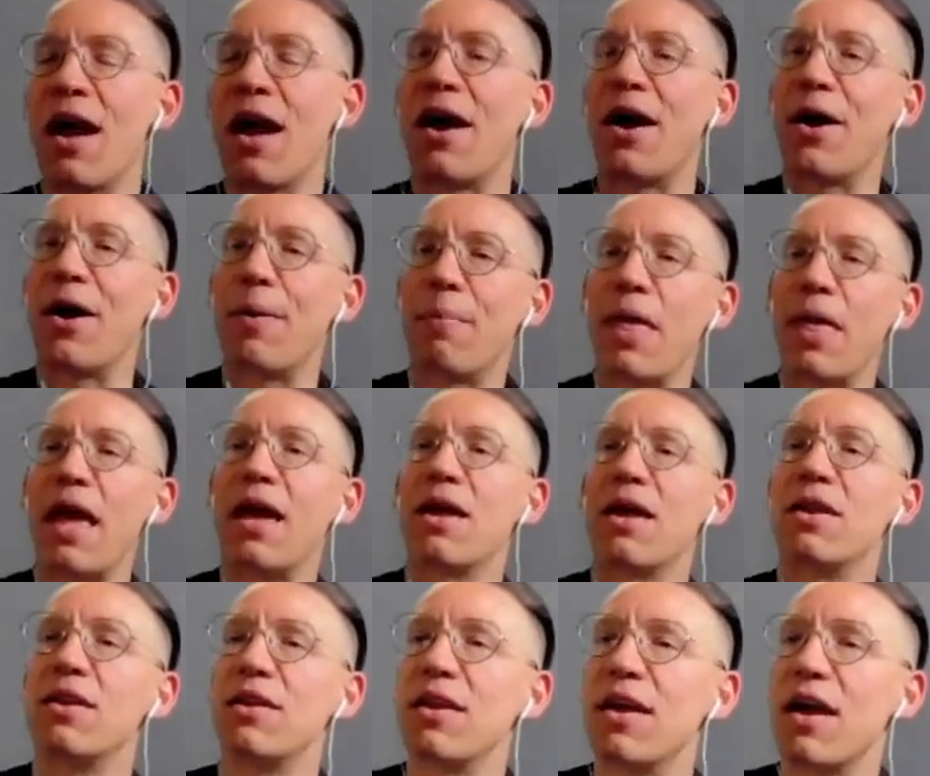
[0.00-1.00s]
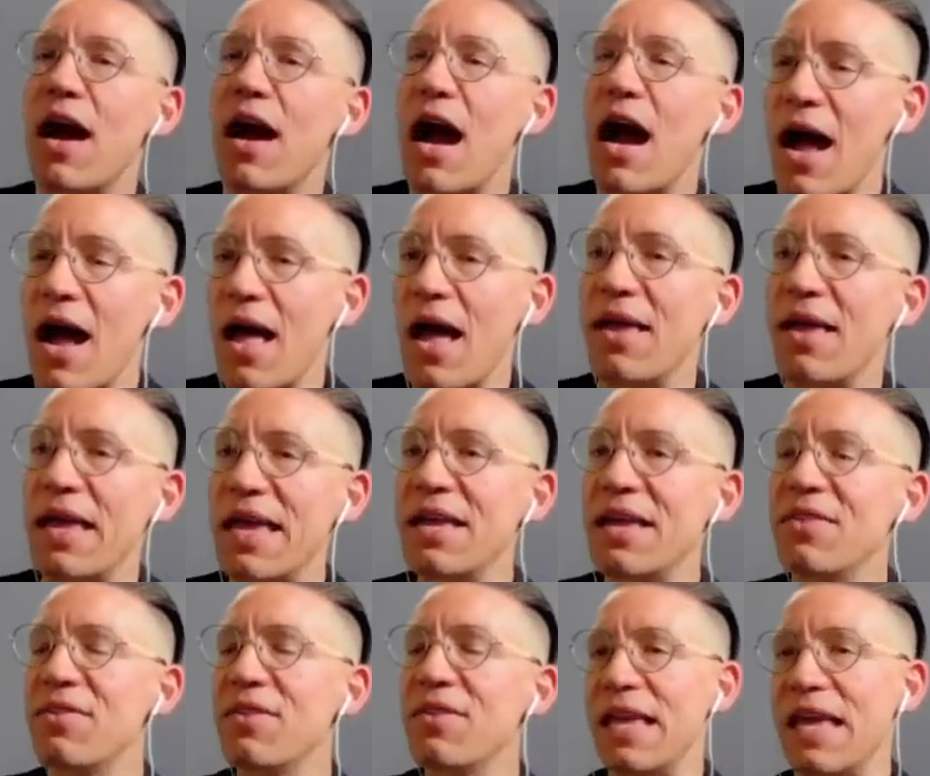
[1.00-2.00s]
Um, and
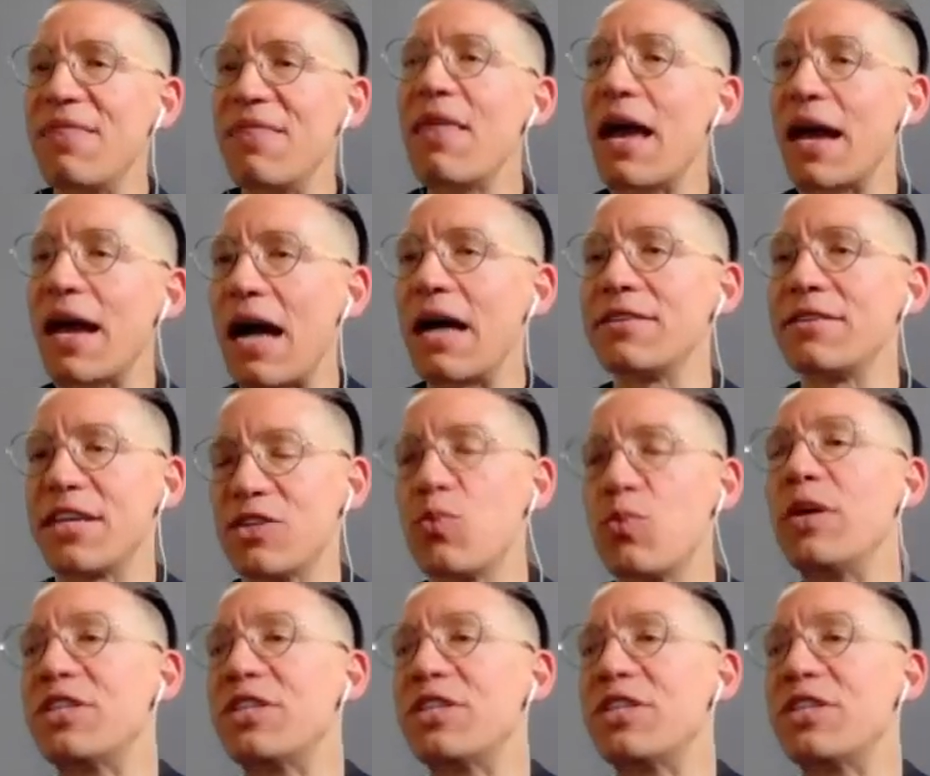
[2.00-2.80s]
in in that context,